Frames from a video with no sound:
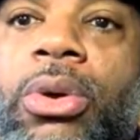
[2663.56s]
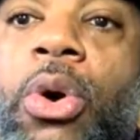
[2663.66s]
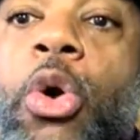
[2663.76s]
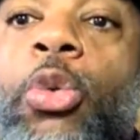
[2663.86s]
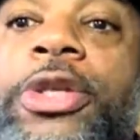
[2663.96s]

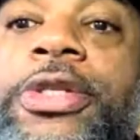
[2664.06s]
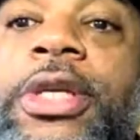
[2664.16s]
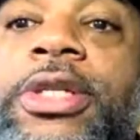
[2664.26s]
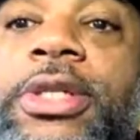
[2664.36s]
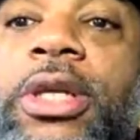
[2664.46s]
or
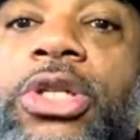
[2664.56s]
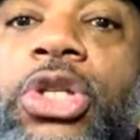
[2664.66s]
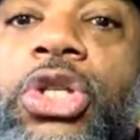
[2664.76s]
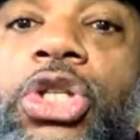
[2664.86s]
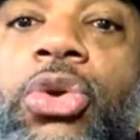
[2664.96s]

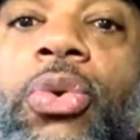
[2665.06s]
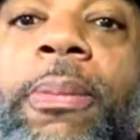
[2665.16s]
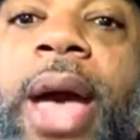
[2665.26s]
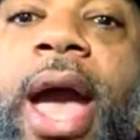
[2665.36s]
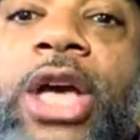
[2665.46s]
resistance to
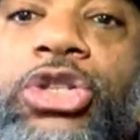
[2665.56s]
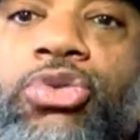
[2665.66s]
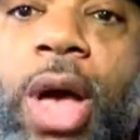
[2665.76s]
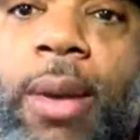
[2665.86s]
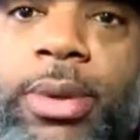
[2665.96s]
past
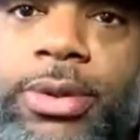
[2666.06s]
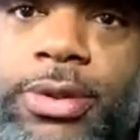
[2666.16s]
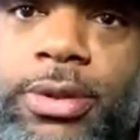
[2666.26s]
trauma.